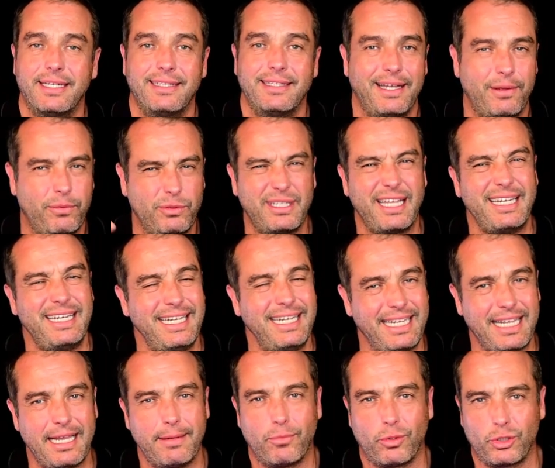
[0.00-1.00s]
They need to
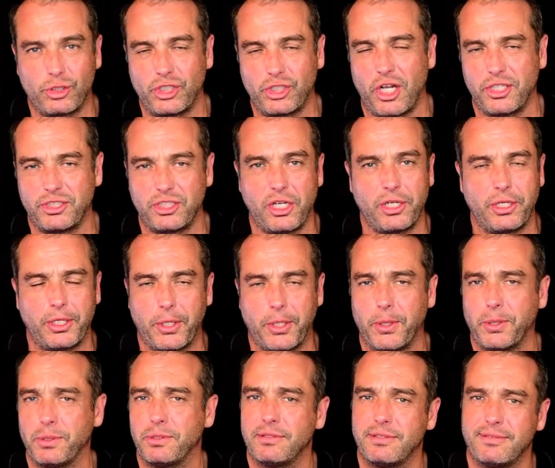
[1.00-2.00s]
get more shots on
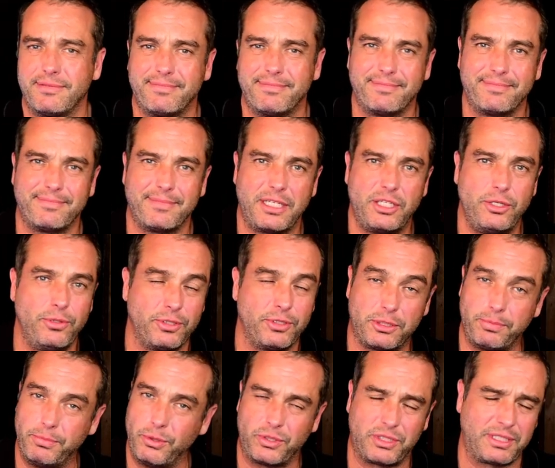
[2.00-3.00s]
goal. Yunus
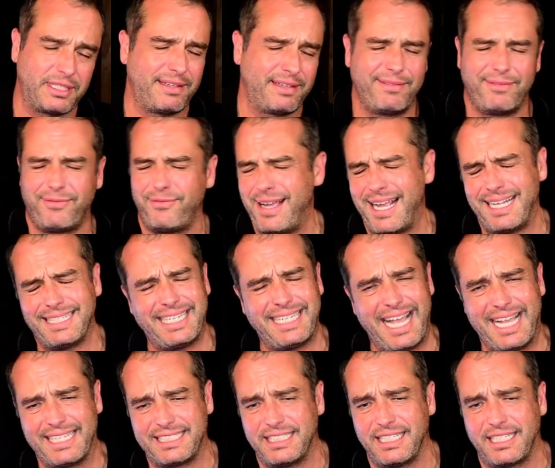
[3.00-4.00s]
Musa,
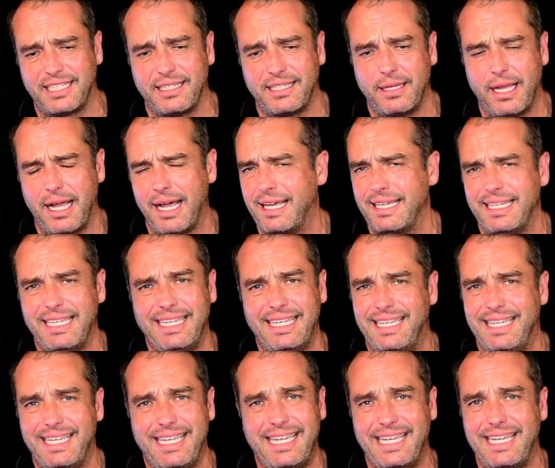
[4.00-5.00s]
fantastic.
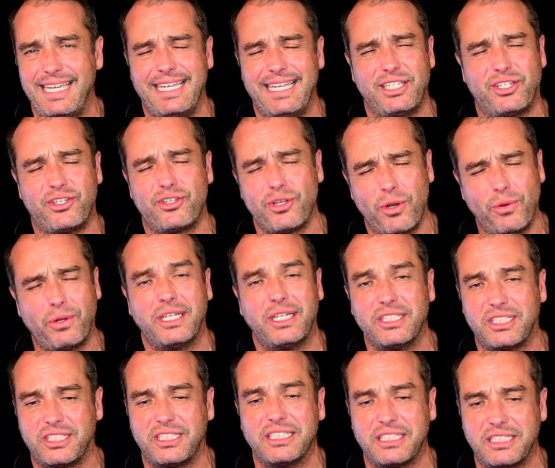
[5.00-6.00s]
He is so
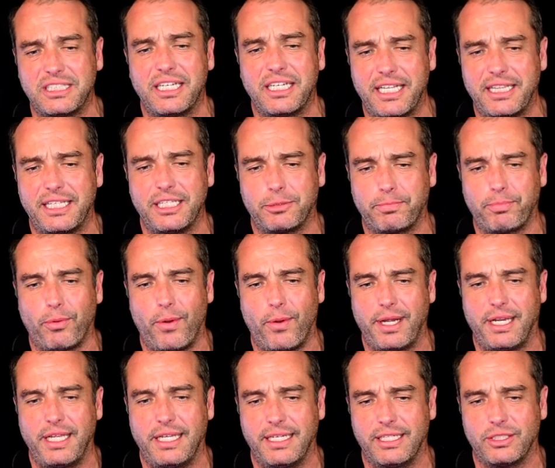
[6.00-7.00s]
consistent at this
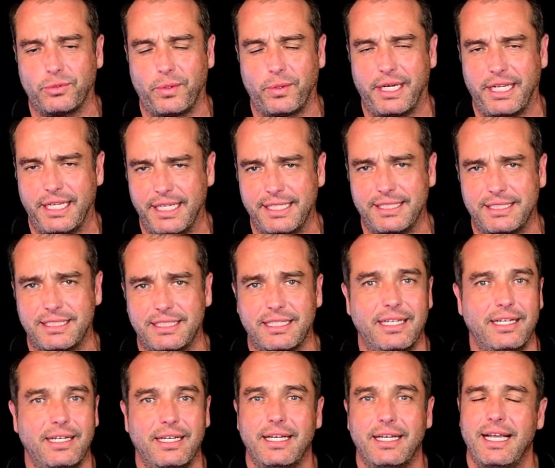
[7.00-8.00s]
point. He is what he is.
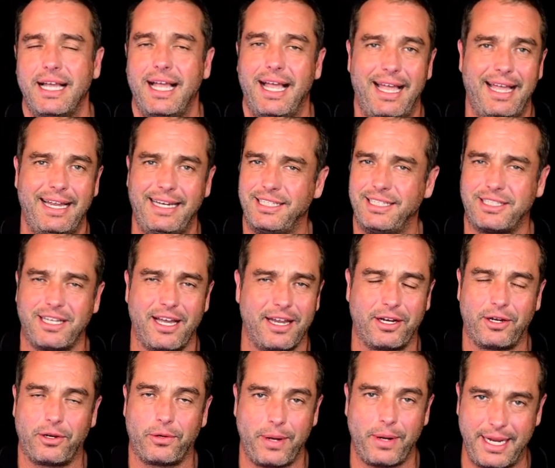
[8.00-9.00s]
And he's got a
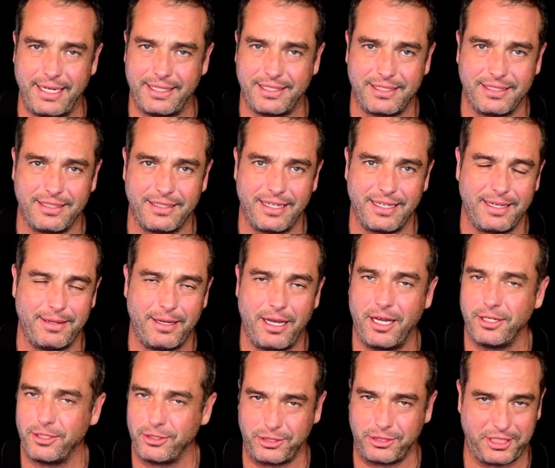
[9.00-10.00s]
great
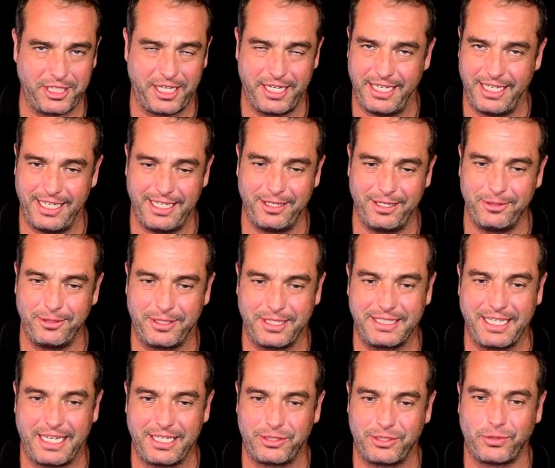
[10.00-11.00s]
understudy in Luca
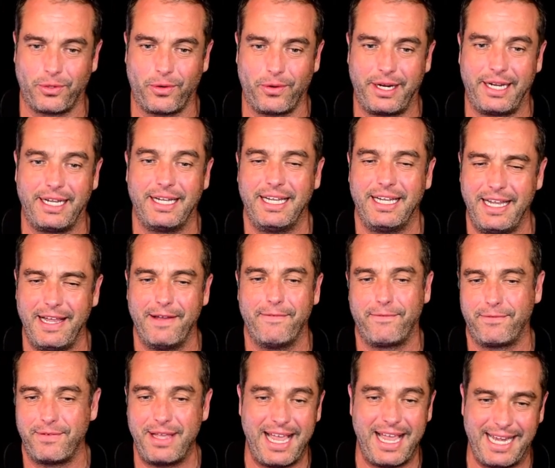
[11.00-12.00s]
Della Torre
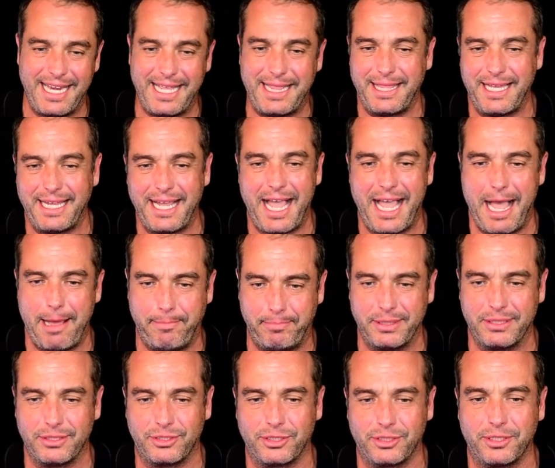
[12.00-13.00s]
if anything
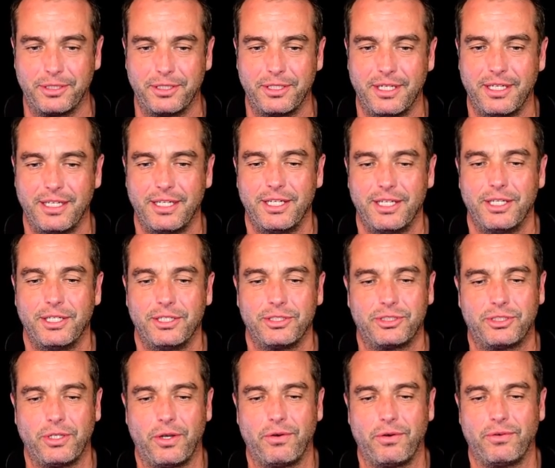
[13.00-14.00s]
happens.
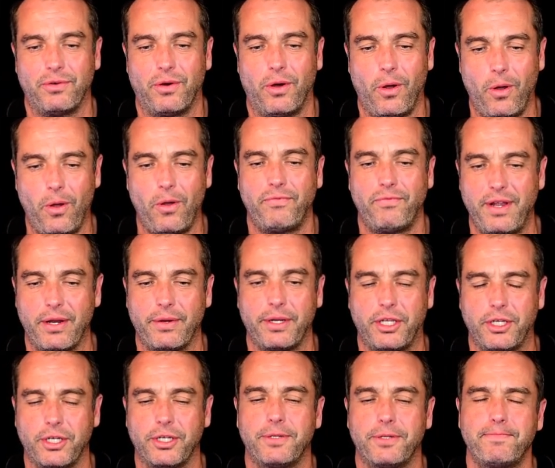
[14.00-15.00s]
So all very
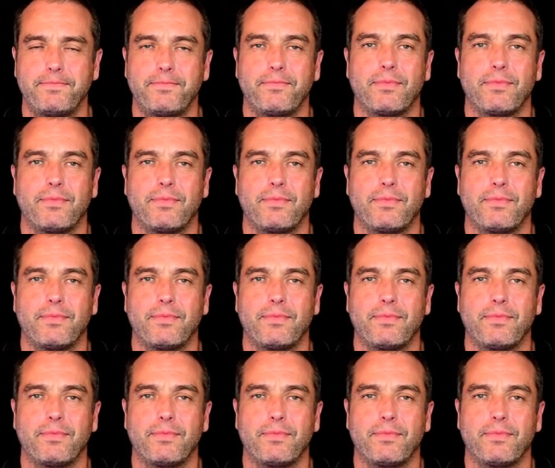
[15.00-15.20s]
good.